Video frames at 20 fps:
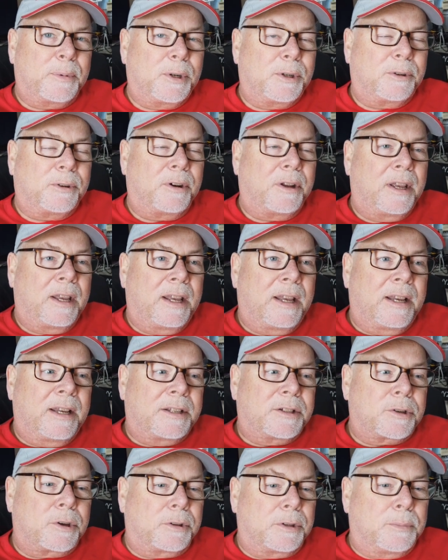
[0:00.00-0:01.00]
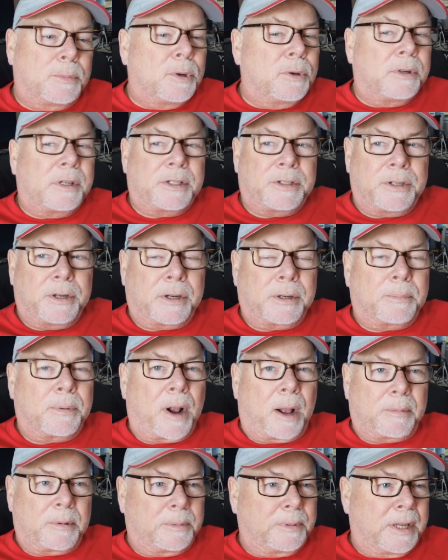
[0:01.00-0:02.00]
the moon. So the moon, as you can
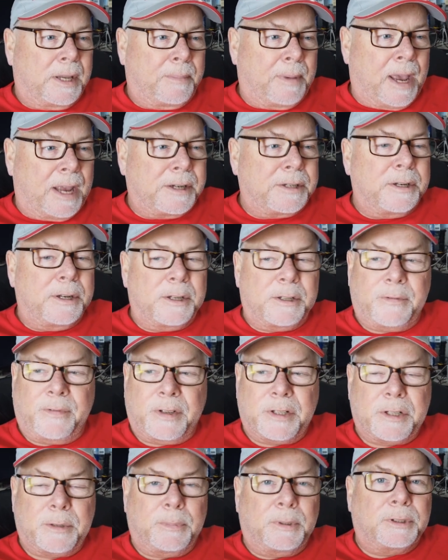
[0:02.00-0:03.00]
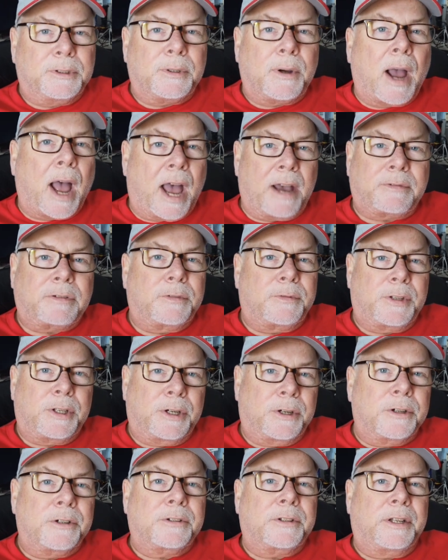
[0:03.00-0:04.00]
probably imagine, is visible to half of
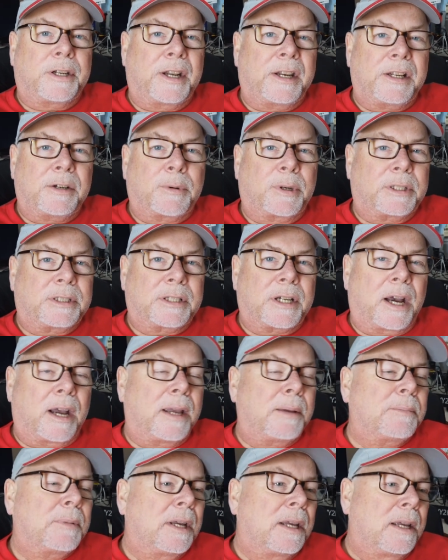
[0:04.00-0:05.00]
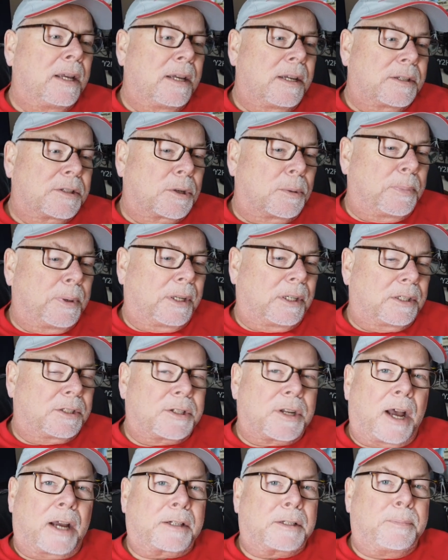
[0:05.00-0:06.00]
the Earth at any one time. So Bill has
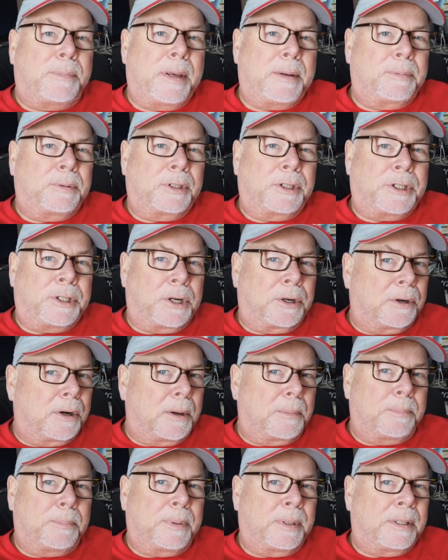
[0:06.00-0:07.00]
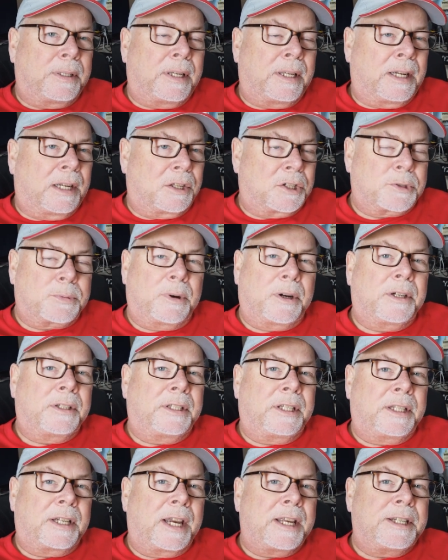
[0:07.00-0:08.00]
talked to people in Europe and elsewhere in
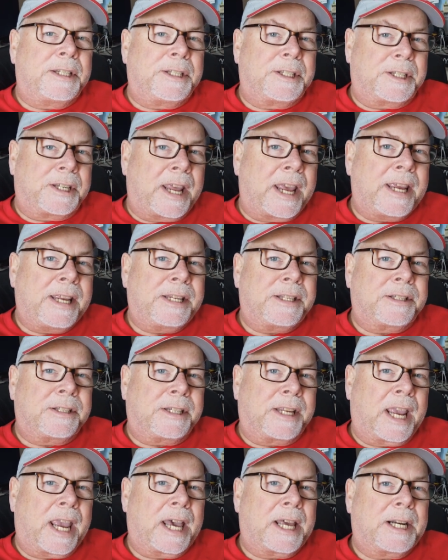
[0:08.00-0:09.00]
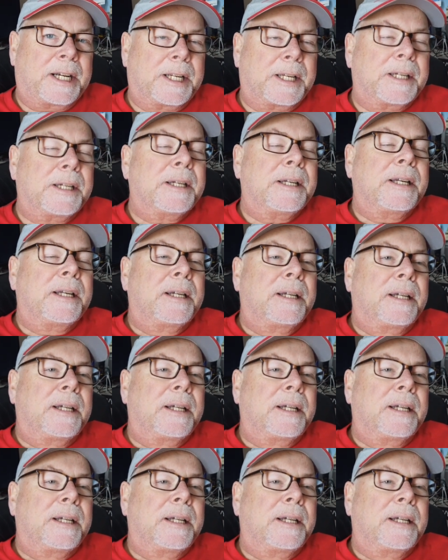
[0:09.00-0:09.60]
the United States and Canada.